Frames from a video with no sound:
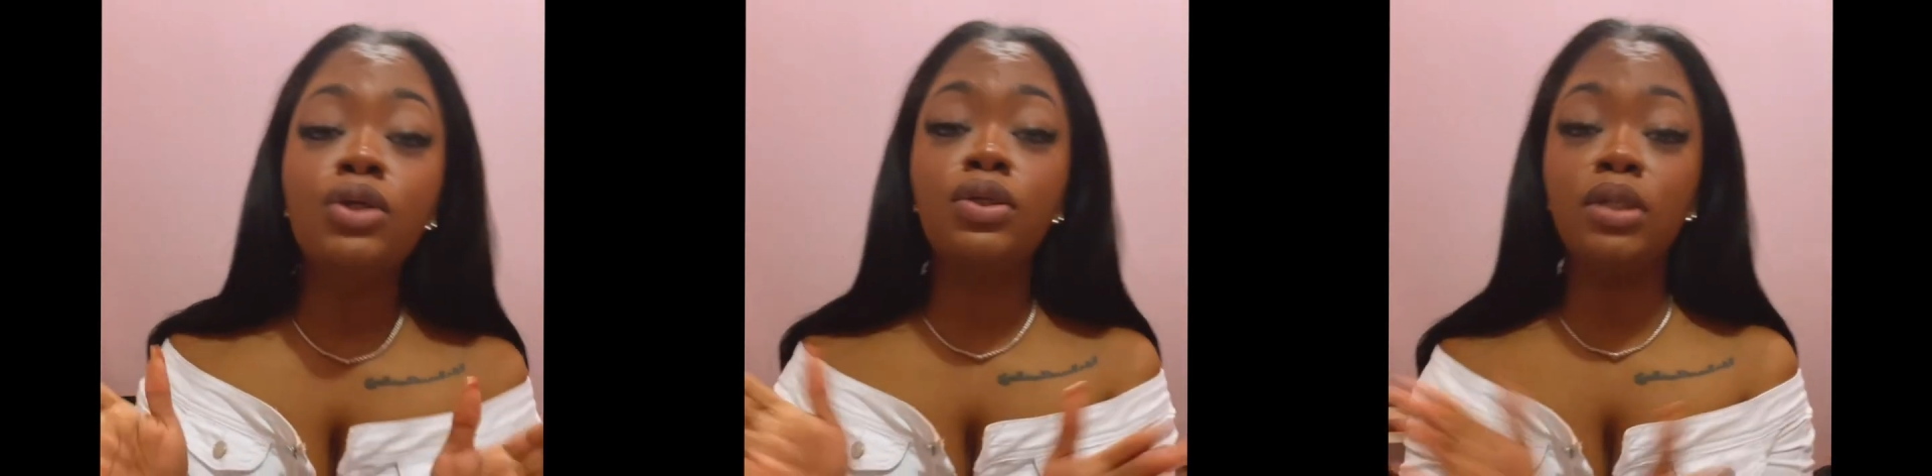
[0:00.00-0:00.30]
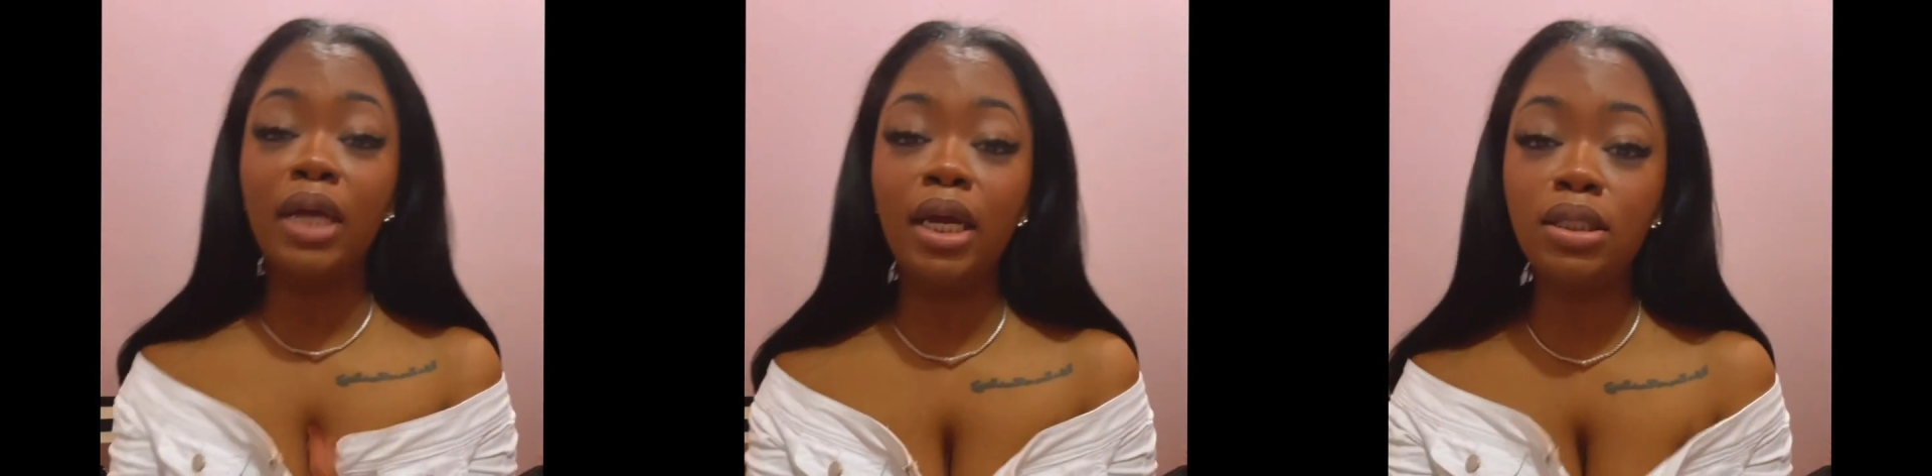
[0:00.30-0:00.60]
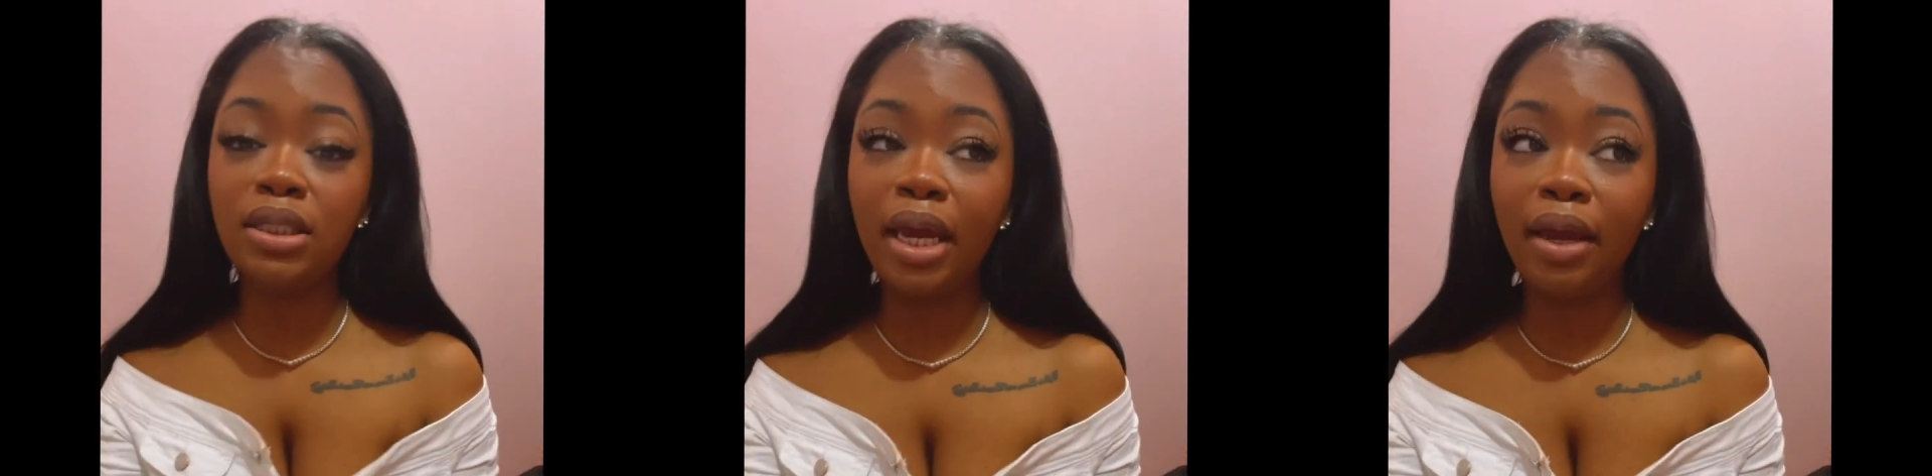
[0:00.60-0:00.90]
So today
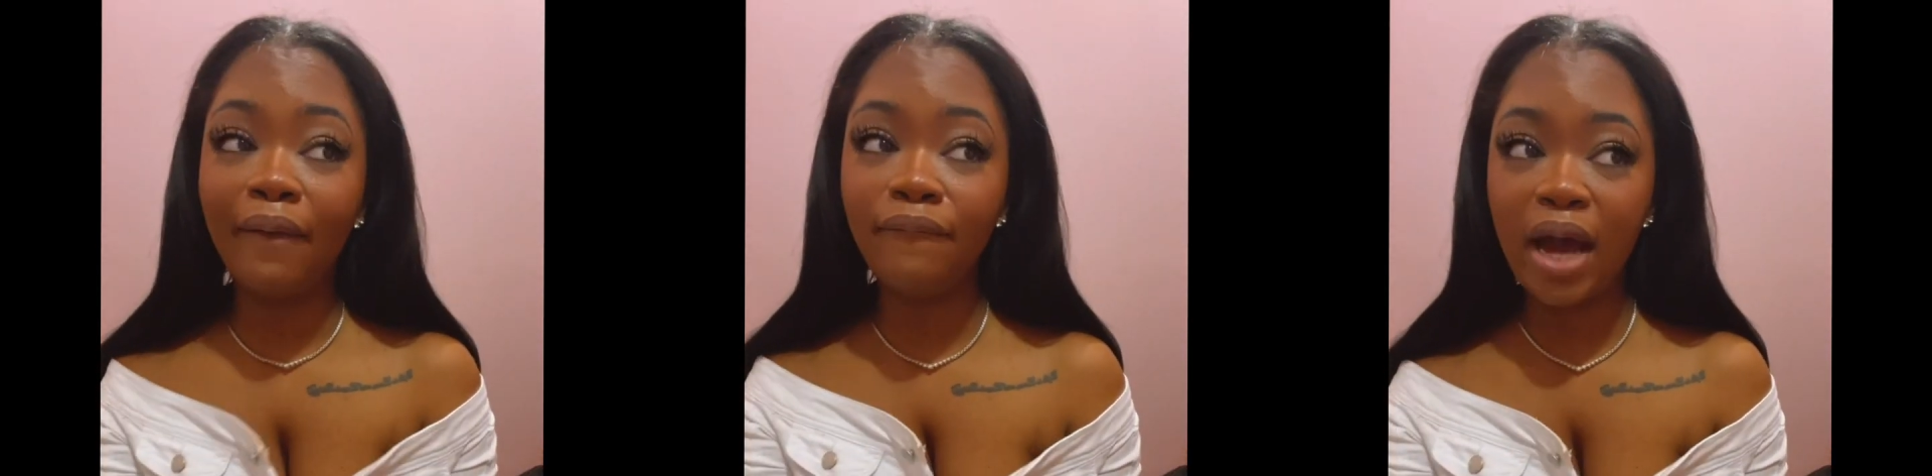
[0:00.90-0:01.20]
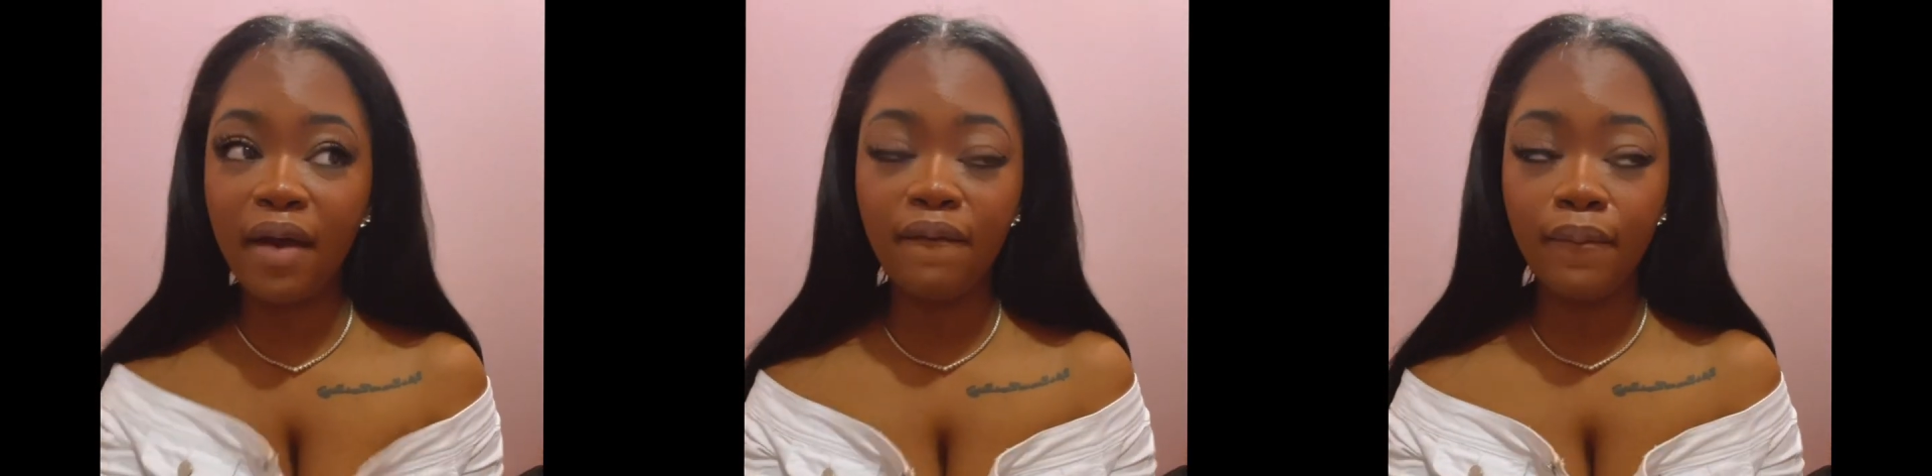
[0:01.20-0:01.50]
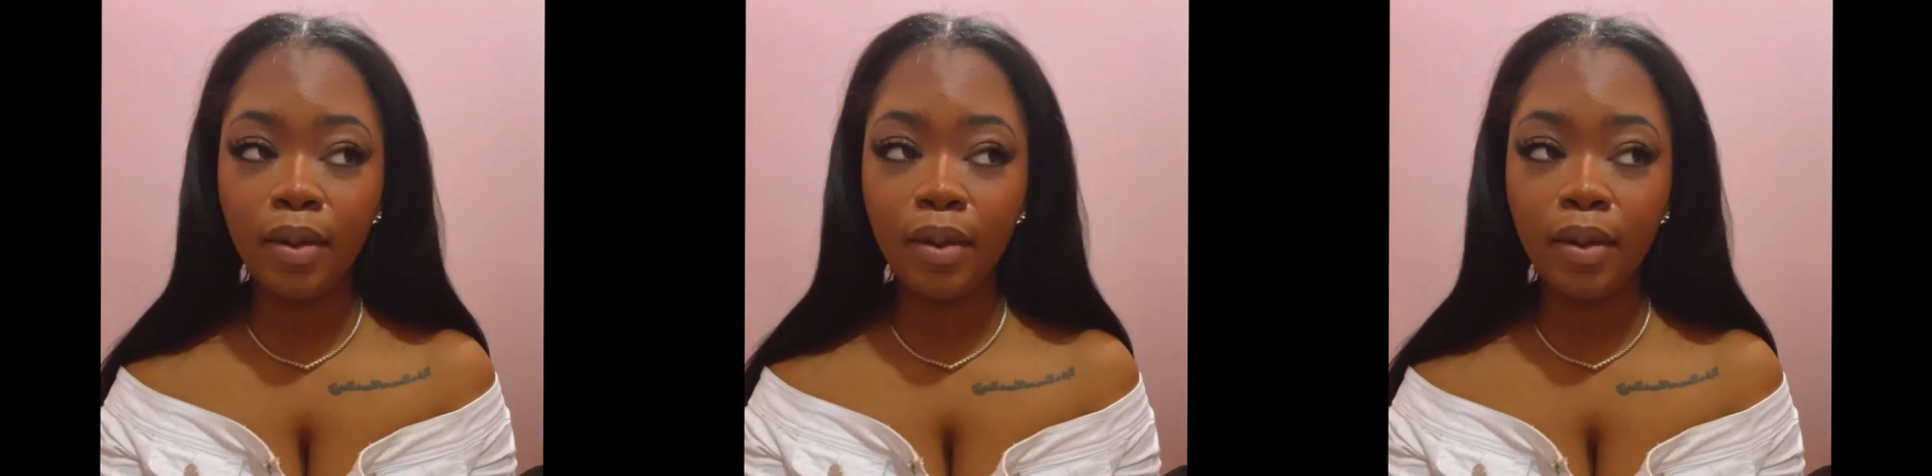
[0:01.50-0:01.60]
is day five.